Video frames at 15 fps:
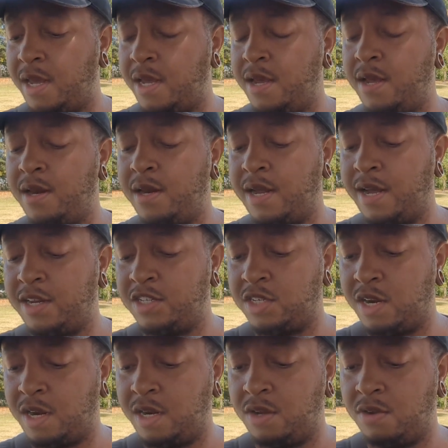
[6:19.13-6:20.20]
And not
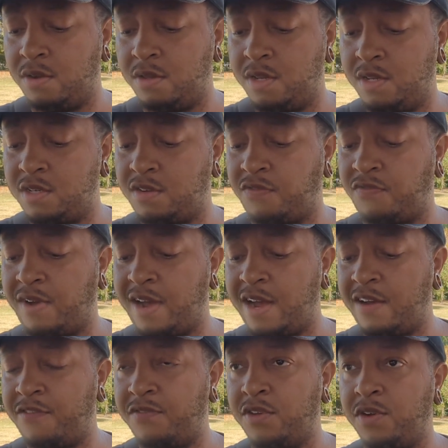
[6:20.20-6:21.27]
shiny on this
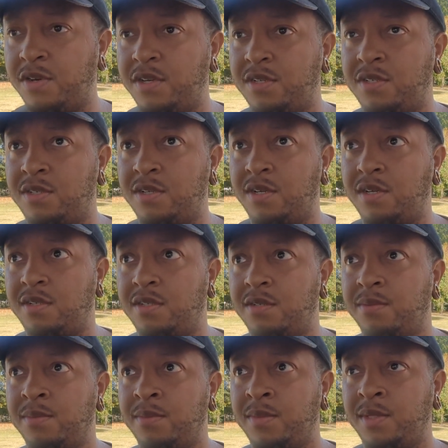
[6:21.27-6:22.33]

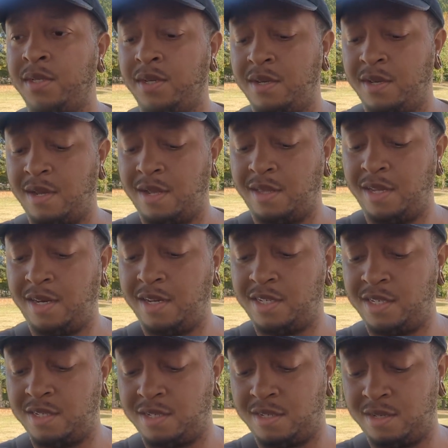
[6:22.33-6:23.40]
536. I think
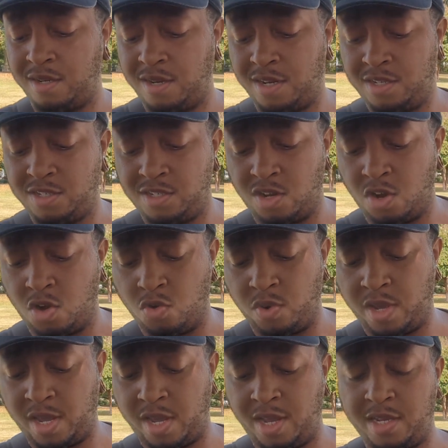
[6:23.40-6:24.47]
this is
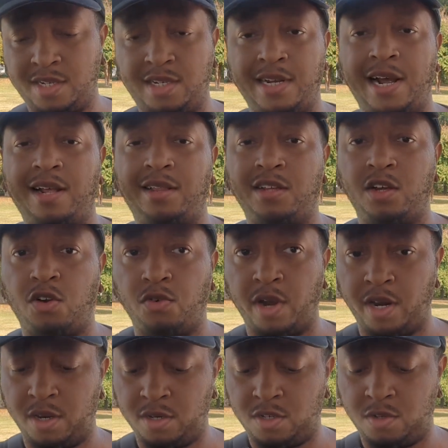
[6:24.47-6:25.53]
okay. It's not the
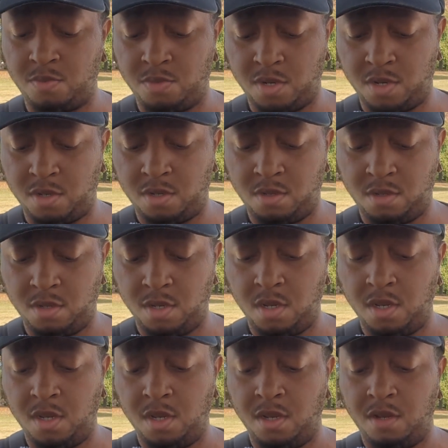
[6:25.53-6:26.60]
greatest, but
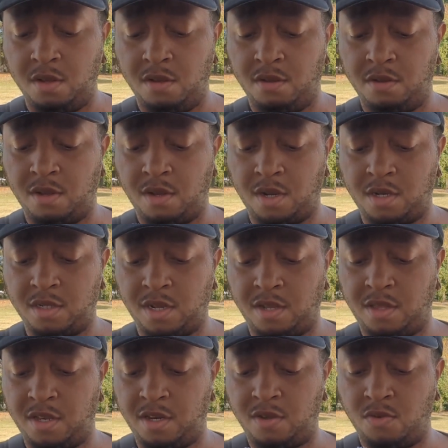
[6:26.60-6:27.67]
because
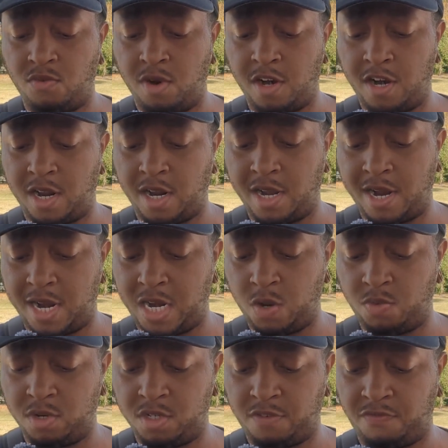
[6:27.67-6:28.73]
I think the one that I got
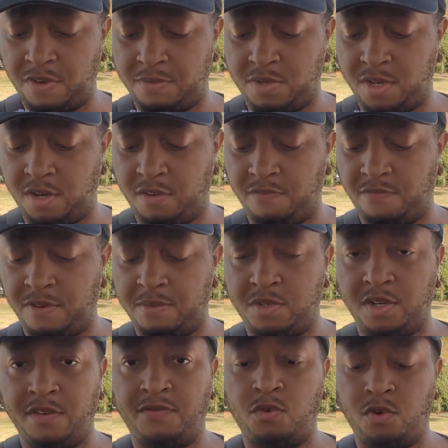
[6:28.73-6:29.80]
that was 15,
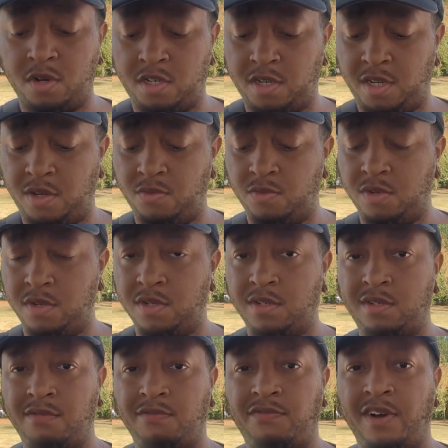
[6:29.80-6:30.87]
15, 14
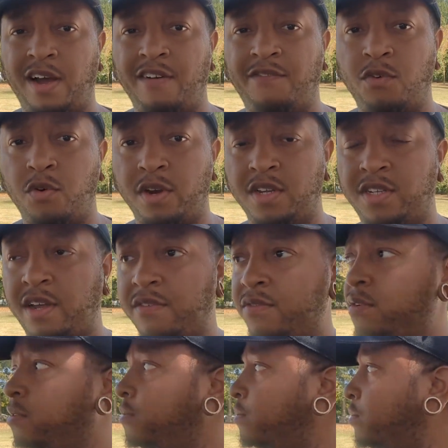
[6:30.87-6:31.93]
was
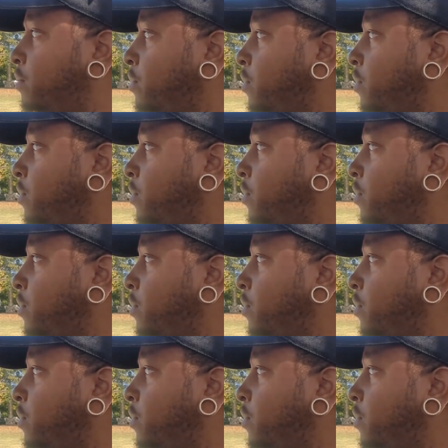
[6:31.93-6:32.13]
547.